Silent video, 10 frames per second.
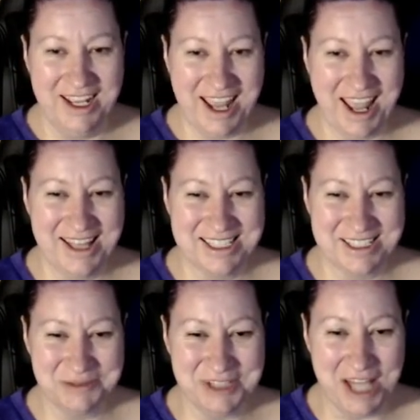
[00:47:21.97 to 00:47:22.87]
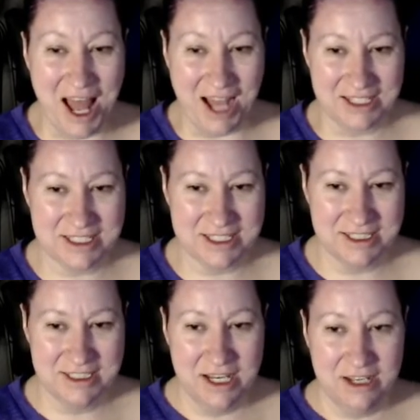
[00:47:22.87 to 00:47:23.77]
And some locks.
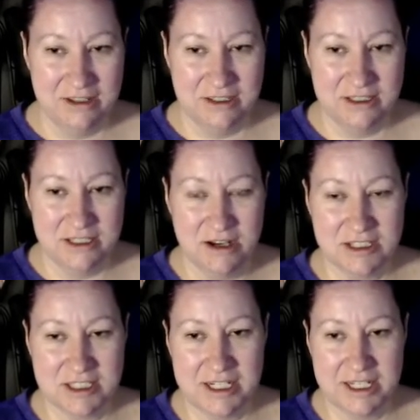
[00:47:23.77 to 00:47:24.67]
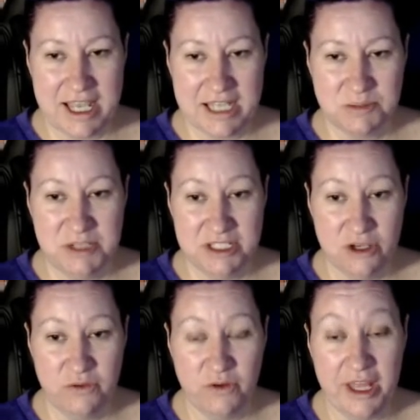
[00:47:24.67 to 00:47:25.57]
The dog is going to catch me.
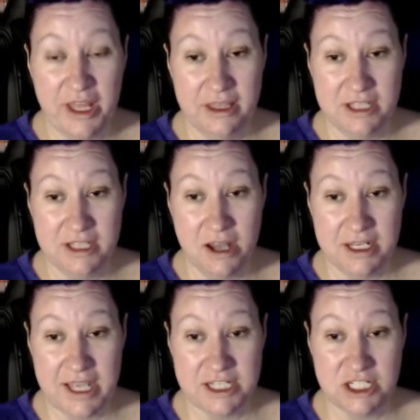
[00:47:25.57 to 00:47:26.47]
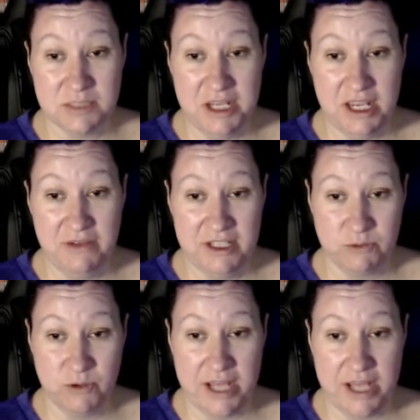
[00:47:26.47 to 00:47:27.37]
So if the dog catches me, if his
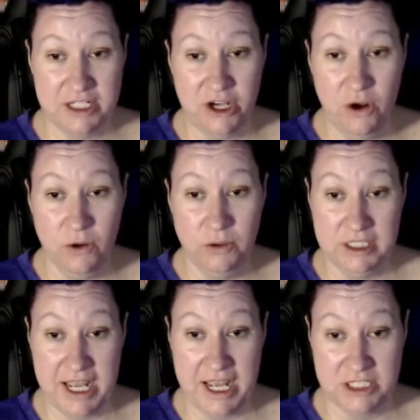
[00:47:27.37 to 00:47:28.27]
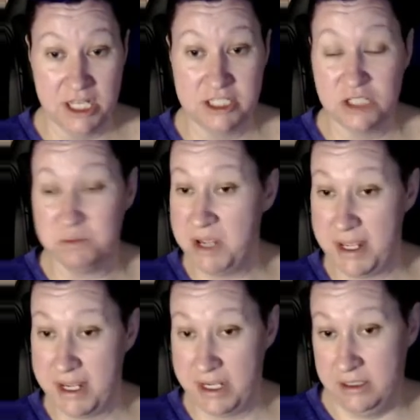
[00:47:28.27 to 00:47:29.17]
red cone touches me.